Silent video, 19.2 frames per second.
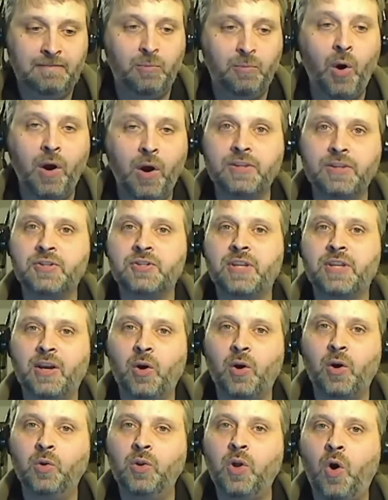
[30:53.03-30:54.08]
Boy, this is
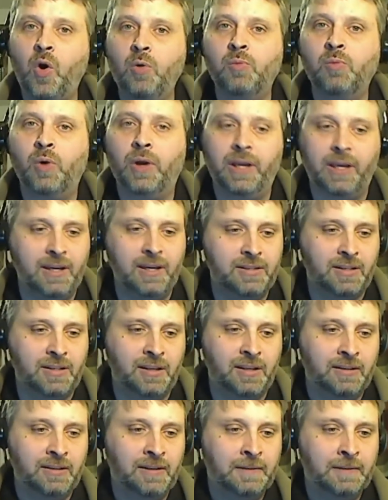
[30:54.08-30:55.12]
like old home week, isn't it?